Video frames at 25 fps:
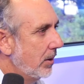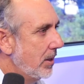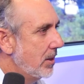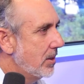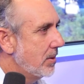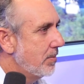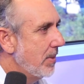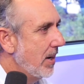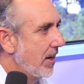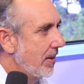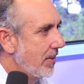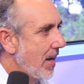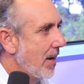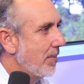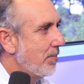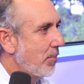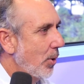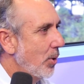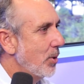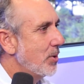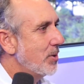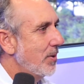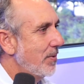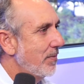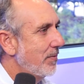least made that
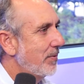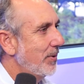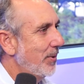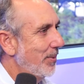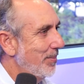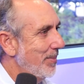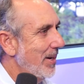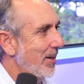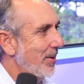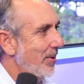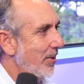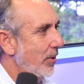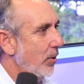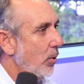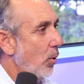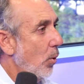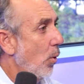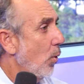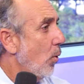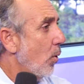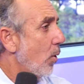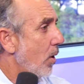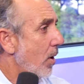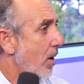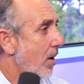person feel better.
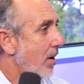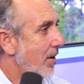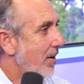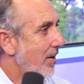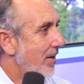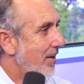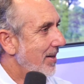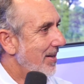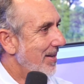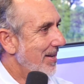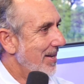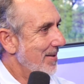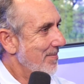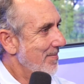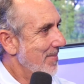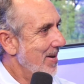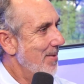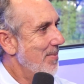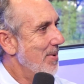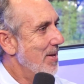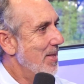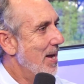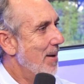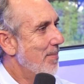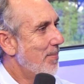Or
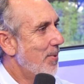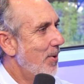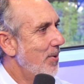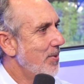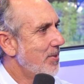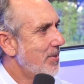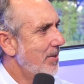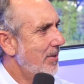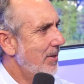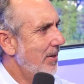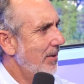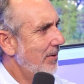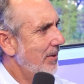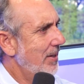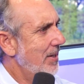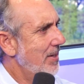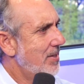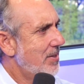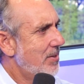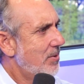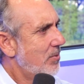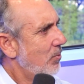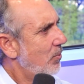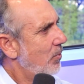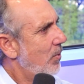maybe that person at
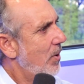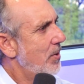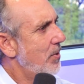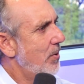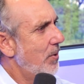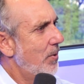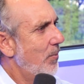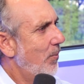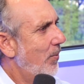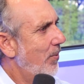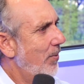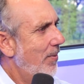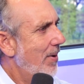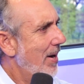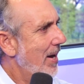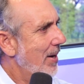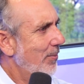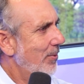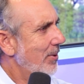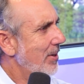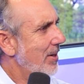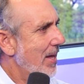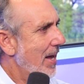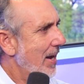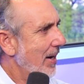least wondered, well, why
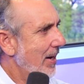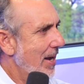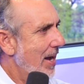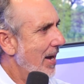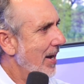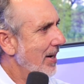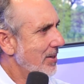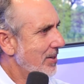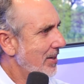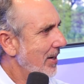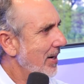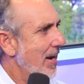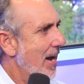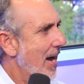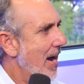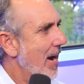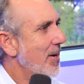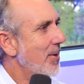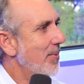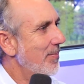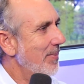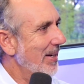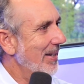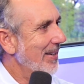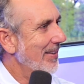would that guy say
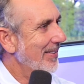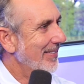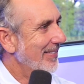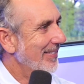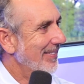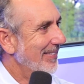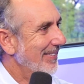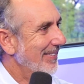hi to me?